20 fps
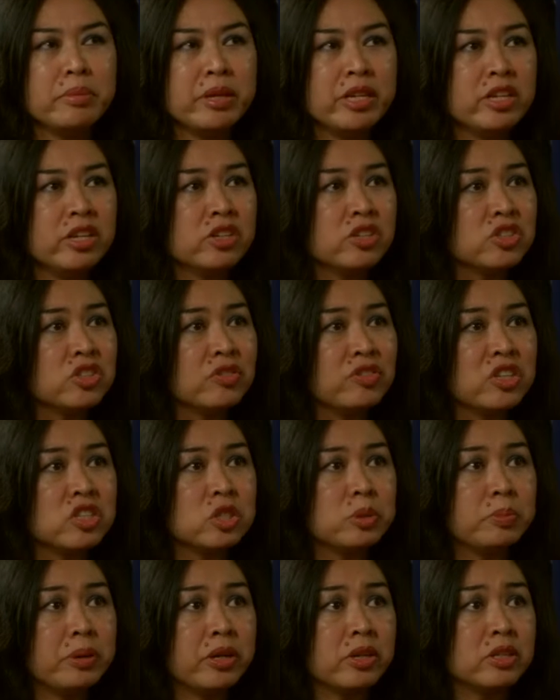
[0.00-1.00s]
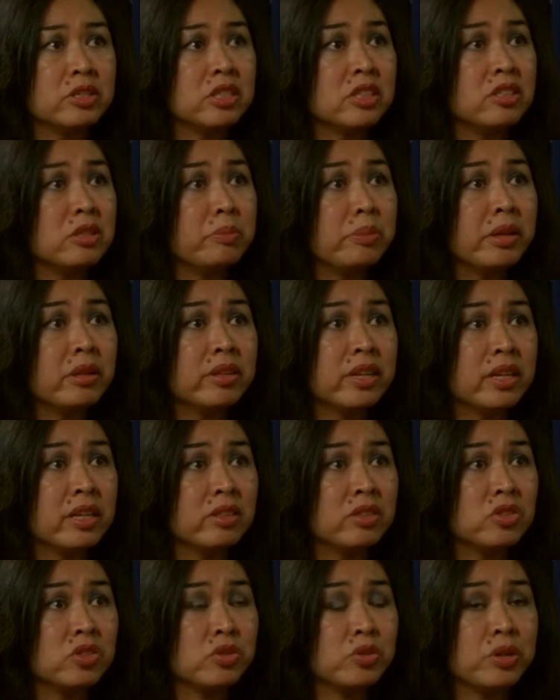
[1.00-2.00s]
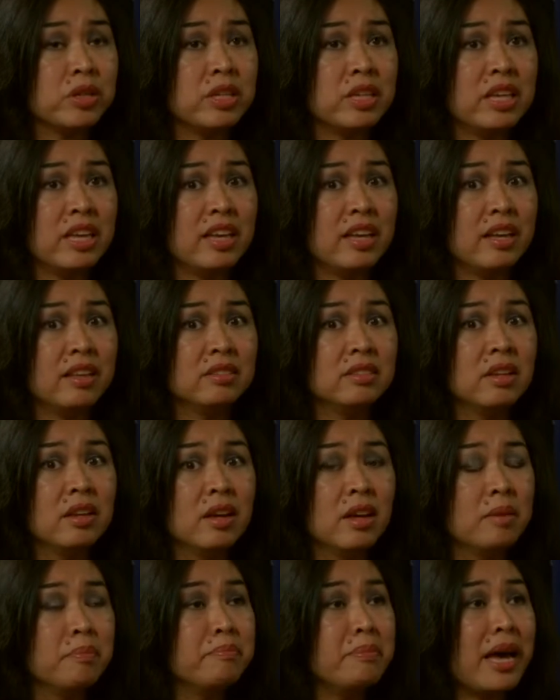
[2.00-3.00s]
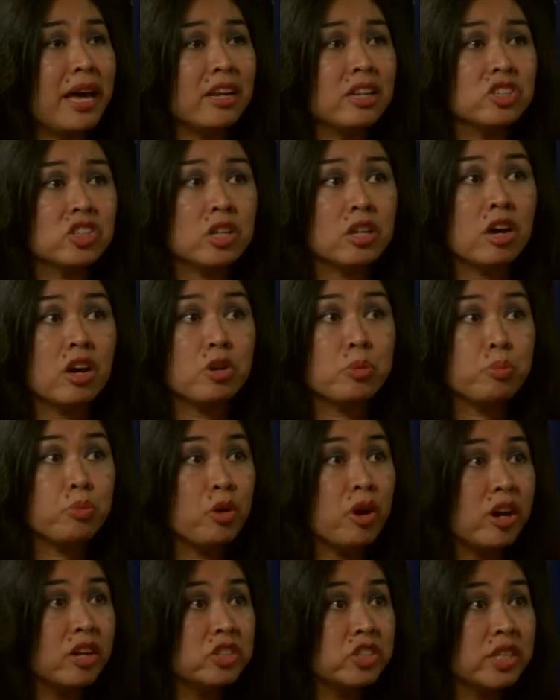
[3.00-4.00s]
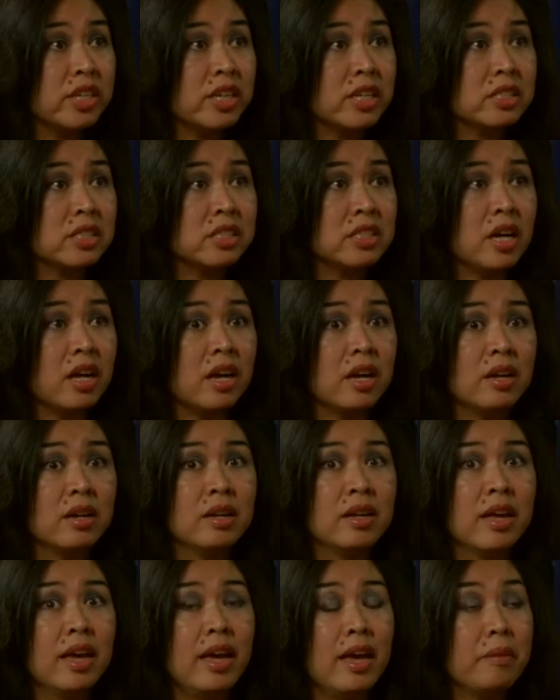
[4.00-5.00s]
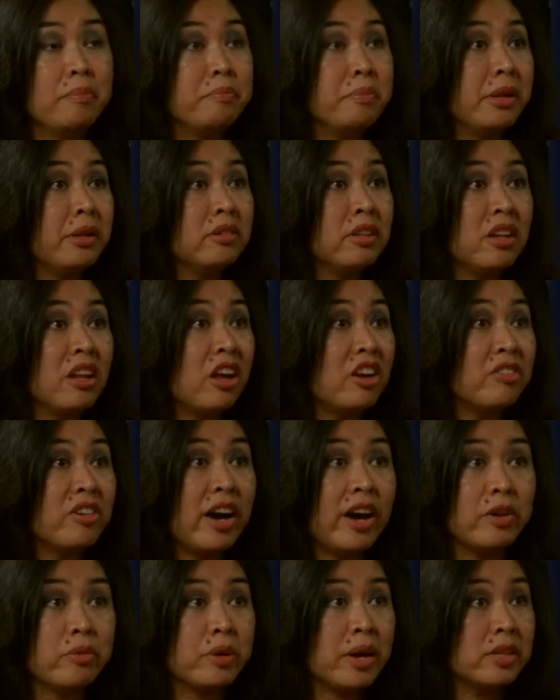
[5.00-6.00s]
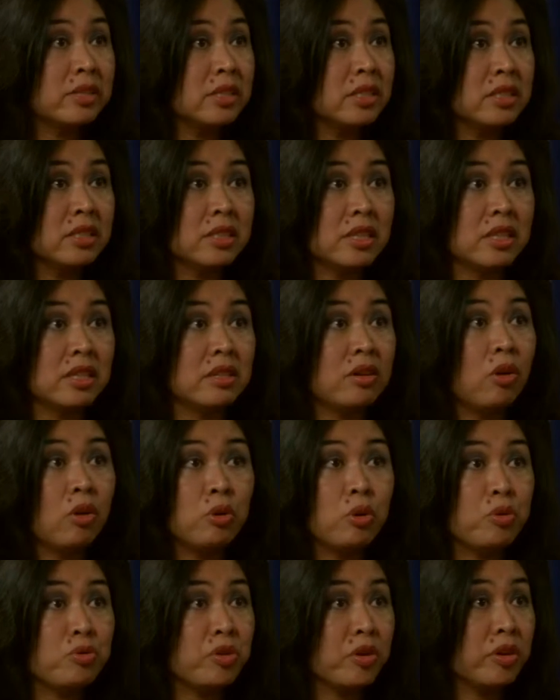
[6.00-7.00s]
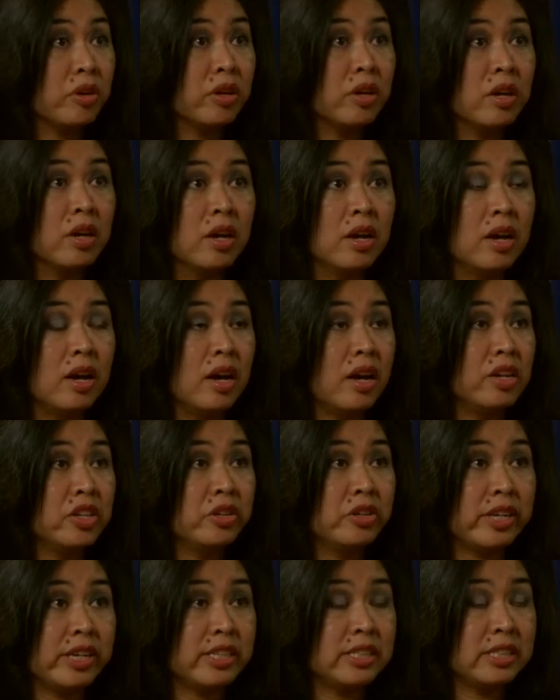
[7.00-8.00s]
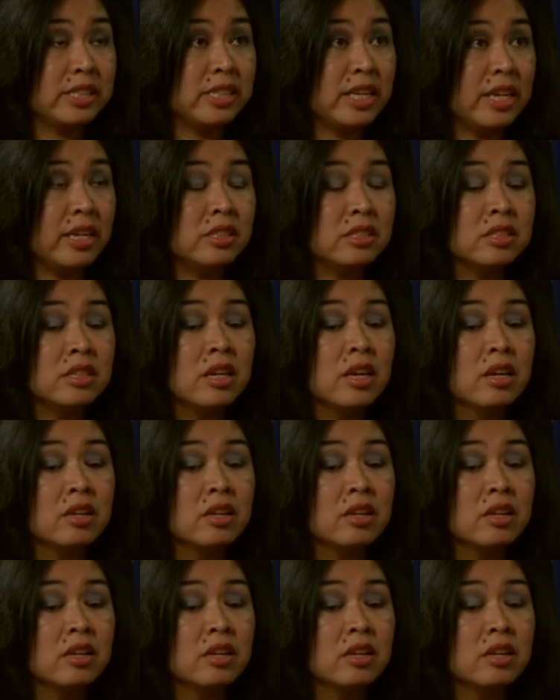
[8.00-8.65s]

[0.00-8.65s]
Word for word: many years of experience in the building industry. He had managed a lot of projects uh, and built a lot of high rises in all over uh, United States.